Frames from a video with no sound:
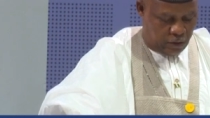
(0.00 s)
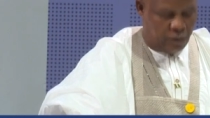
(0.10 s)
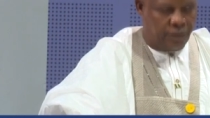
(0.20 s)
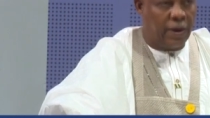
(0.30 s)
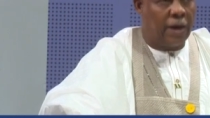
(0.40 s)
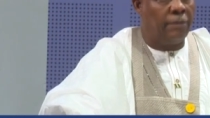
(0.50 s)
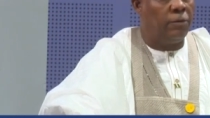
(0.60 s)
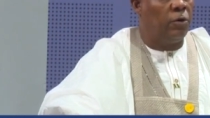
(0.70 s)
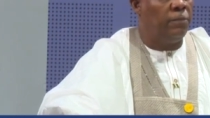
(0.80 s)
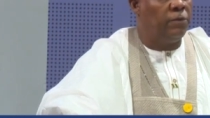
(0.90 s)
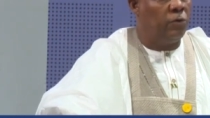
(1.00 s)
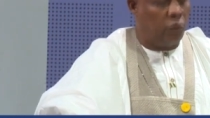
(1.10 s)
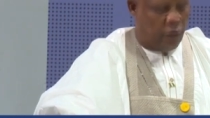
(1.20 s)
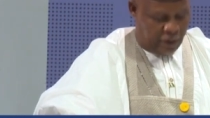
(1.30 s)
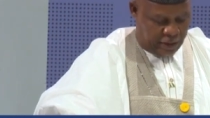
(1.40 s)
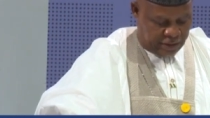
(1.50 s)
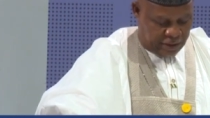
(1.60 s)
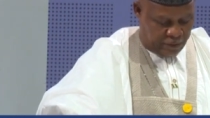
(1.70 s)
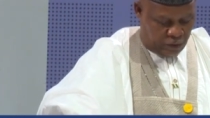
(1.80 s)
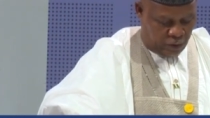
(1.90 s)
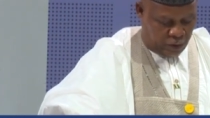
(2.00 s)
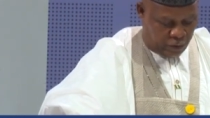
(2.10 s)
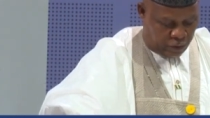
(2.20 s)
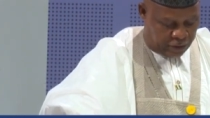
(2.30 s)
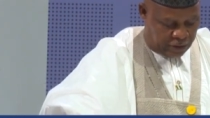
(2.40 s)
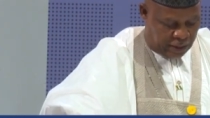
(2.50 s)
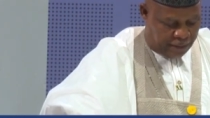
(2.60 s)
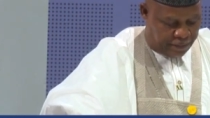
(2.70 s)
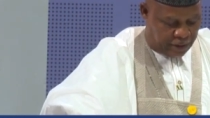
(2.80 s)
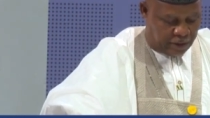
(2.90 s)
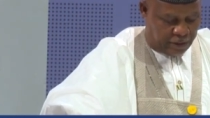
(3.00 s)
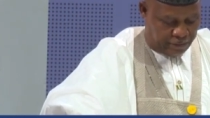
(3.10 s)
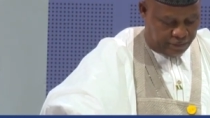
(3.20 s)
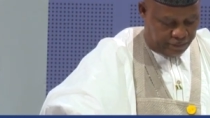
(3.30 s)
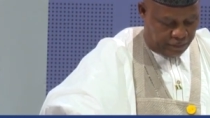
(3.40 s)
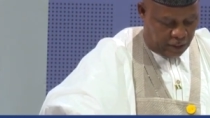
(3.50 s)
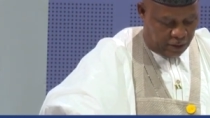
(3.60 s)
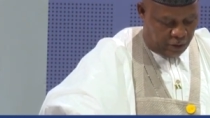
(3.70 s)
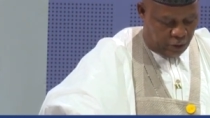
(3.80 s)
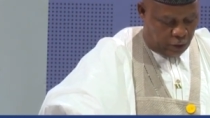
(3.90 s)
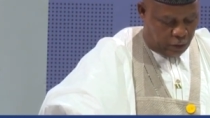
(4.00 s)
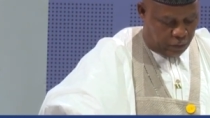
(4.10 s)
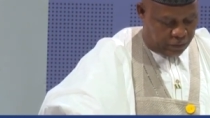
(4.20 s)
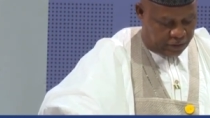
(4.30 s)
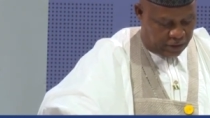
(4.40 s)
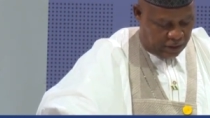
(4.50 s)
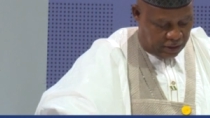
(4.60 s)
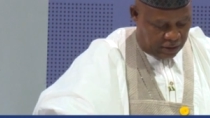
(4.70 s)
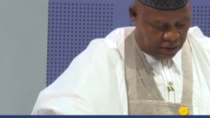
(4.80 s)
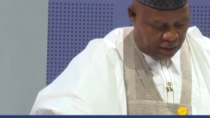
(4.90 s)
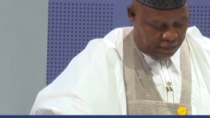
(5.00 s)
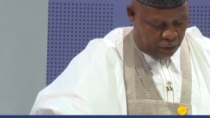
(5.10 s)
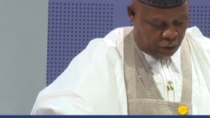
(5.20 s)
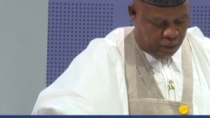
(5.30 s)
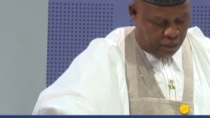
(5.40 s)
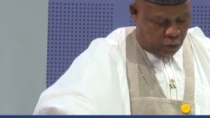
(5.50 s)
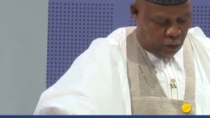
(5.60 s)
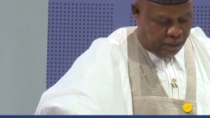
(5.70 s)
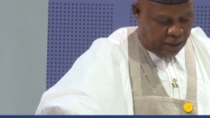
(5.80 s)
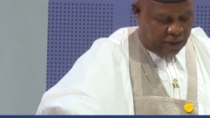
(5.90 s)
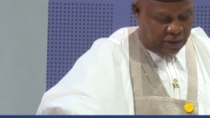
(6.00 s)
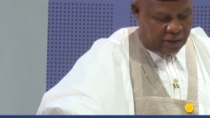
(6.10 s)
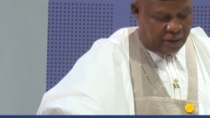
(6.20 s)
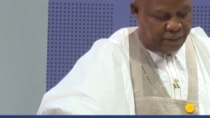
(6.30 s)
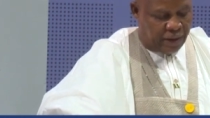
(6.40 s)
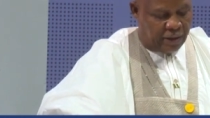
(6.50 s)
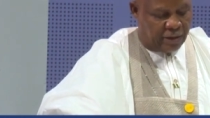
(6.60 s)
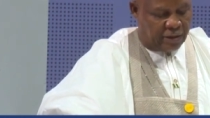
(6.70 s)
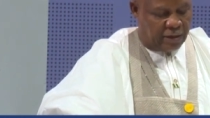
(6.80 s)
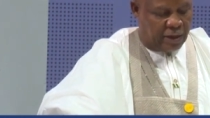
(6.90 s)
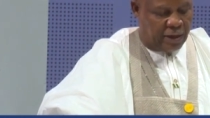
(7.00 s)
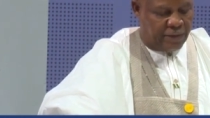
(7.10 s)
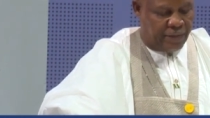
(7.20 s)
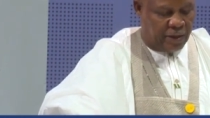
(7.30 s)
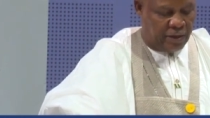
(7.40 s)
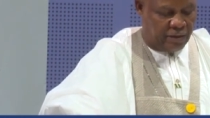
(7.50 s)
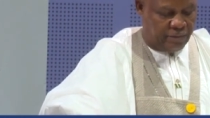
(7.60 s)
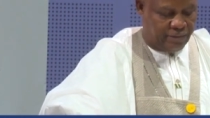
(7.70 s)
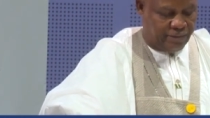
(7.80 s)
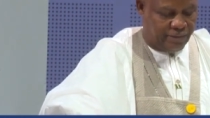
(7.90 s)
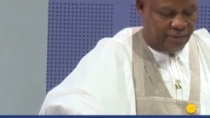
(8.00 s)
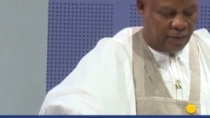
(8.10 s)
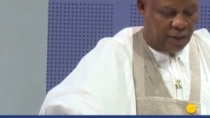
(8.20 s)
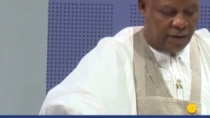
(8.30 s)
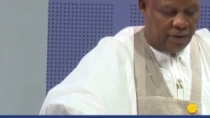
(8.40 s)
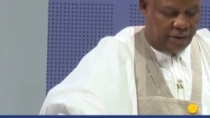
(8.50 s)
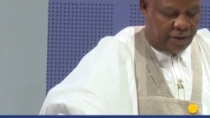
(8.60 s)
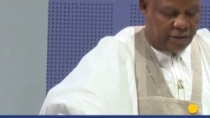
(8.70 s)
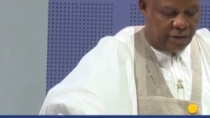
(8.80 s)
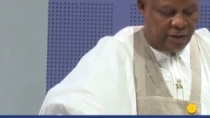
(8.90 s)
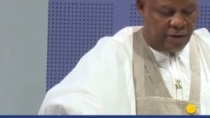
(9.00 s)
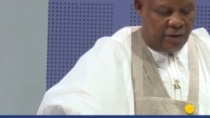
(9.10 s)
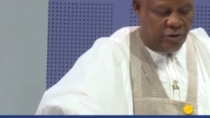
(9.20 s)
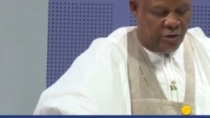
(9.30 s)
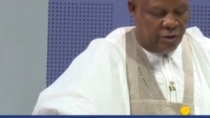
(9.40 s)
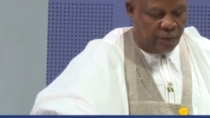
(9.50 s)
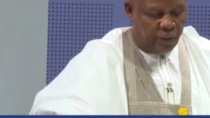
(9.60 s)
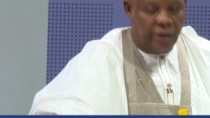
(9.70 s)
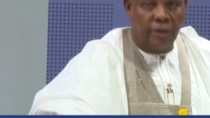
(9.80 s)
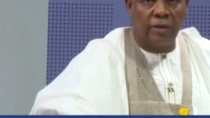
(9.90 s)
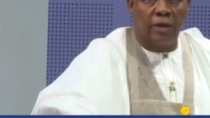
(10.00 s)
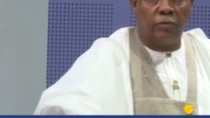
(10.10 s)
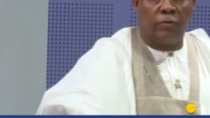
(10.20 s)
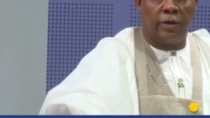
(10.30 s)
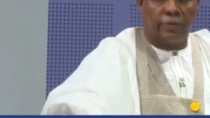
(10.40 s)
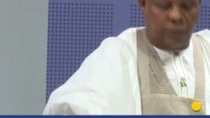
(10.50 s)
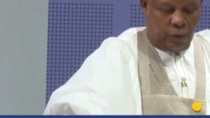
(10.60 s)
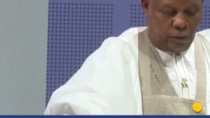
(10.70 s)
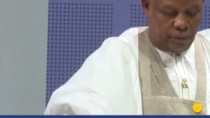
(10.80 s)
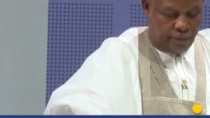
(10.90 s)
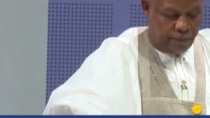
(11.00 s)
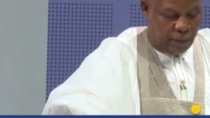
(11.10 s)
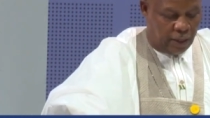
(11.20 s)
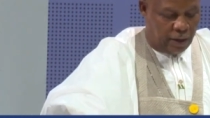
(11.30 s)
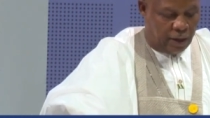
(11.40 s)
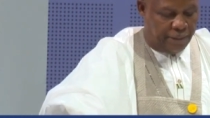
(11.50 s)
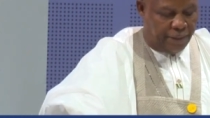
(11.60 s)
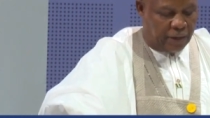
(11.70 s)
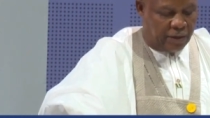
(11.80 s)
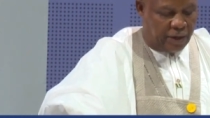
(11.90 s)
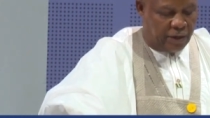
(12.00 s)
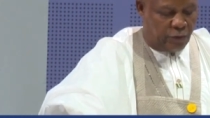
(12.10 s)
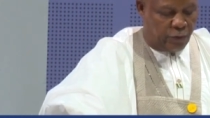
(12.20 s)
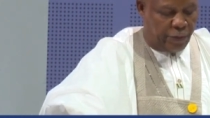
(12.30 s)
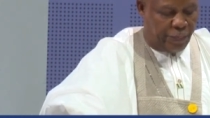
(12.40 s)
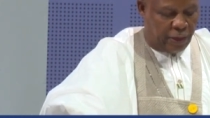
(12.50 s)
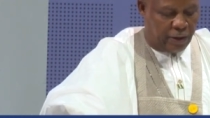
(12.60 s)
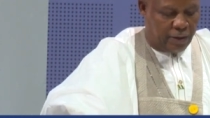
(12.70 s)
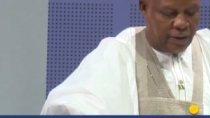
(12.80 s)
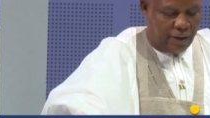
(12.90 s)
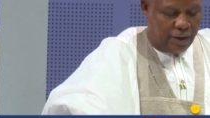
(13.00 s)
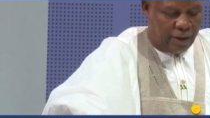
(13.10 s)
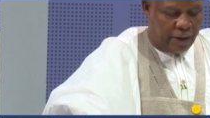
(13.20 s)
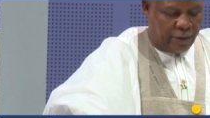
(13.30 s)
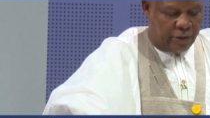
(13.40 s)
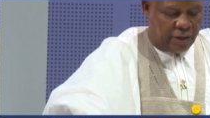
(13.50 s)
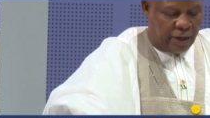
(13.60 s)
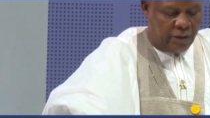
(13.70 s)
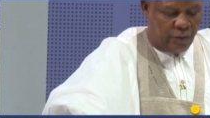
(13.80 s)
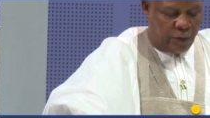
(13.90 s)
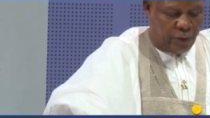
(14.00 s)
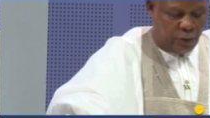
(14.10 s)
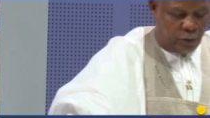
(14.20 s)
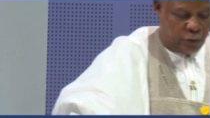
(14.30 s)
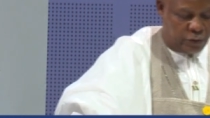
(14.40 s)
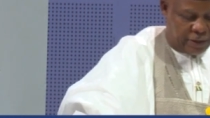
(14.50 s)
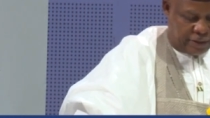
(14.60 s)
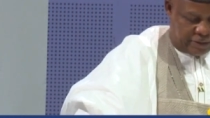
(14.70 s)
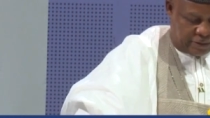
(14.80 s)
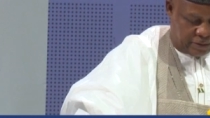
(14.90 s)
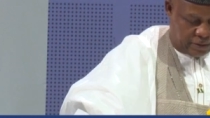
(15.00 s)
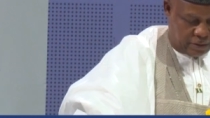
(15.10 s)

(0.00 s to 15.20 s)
to five of the only seven unicorns in Africa. Unicorns that have become global enterprises and expanding. This is the relationship we intend to explore in partnering to rethink and recite the way we do things.